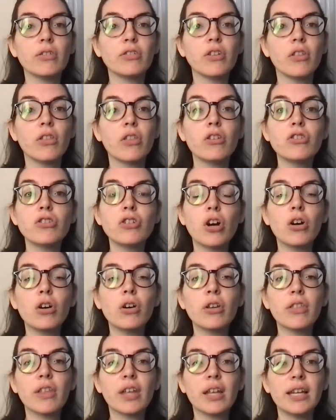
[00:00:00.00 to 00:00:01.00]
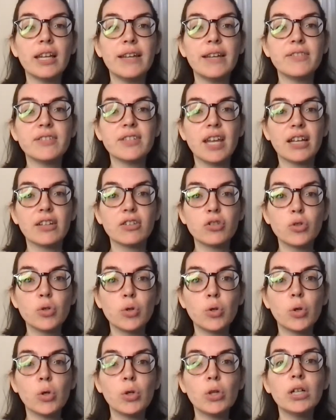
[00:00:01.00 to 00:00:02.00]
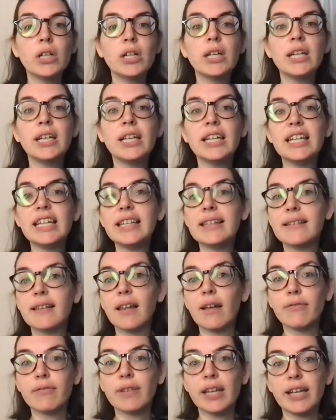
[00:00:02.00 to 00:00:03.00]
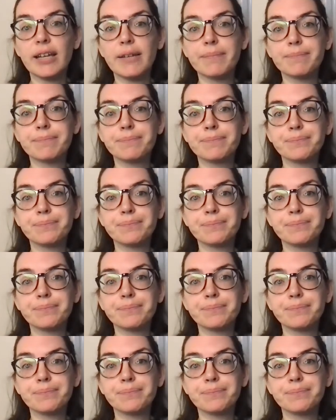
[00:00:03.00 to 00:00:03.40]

So the dog that lives next door is lovely.